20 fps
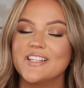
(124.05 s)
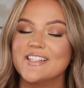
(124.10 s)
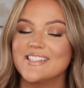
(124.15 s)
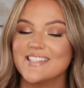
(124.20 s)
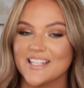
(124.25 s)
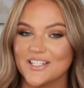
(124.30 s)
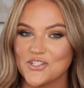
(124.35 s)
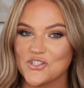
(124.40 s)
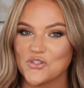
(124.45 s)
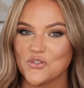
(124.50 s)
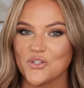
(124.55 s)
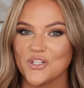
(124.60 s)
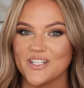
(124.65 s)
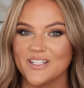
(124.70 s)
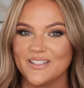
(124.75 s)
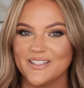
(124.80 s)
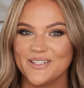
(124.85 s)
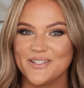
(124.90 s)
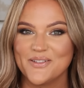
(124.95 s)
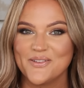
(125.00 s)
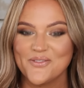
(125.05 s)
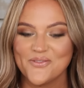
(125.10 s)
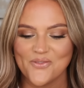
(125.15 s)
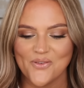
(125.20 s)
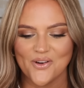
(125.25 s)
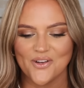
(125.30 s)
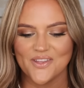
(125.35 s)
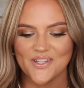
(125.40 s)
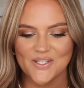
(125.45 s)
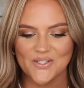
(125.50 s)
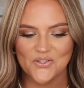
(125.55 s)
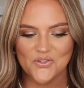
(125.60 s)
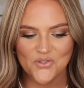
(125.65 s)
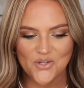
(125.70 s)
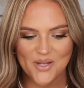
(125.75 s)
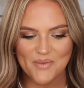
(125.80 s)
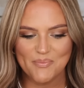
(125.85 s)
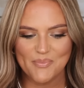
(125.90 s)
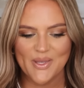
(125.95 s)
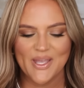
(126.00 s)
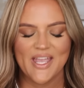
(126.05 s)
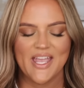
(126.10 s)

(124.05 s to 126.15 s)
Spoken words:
sunscreen for this trip.